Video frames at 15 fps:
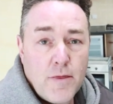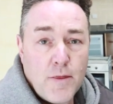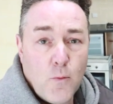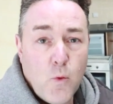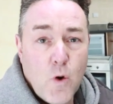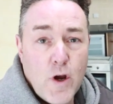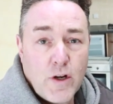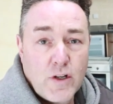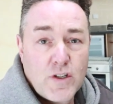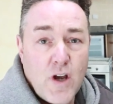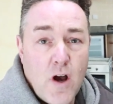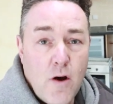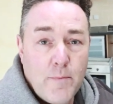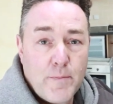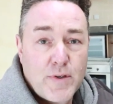The
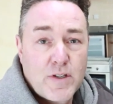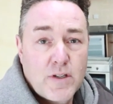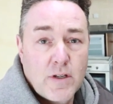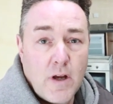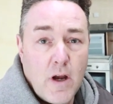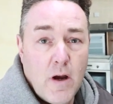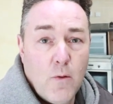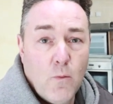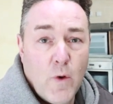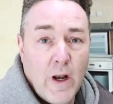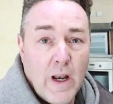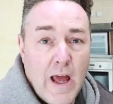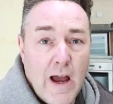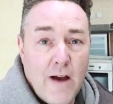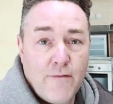worktops
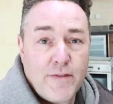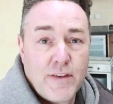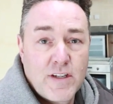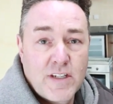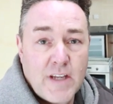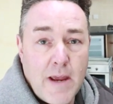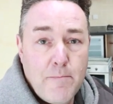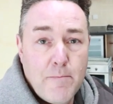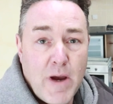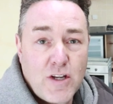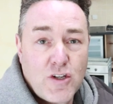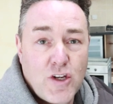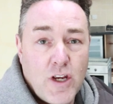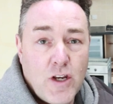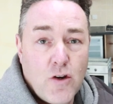will have the same
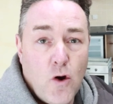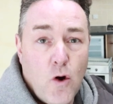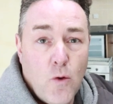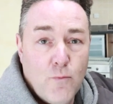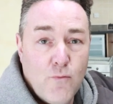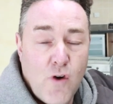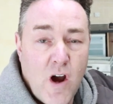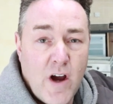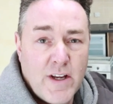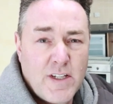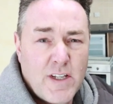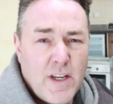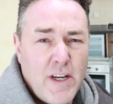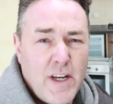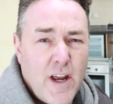matching
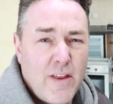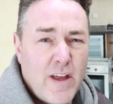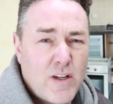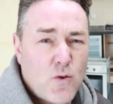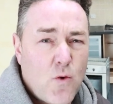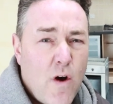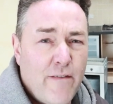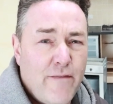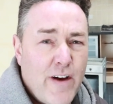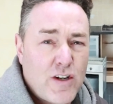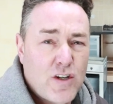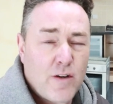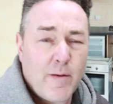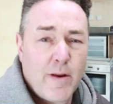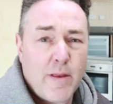upriser, you know, that's quite
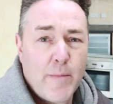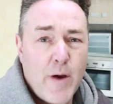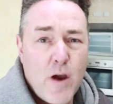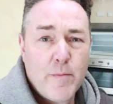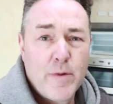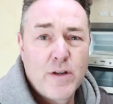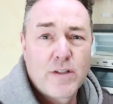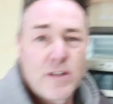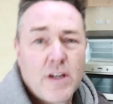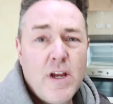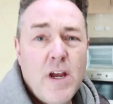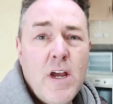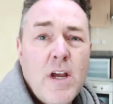fashionable at the moment,